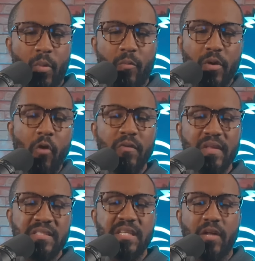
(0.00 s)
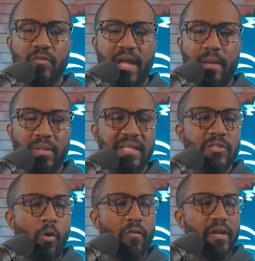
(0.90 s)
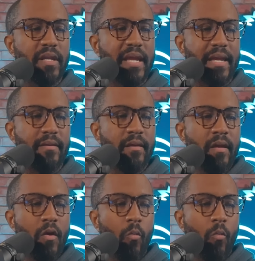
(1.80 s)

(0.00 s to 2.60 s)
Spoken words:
We went over this the other day, but let's go over it again.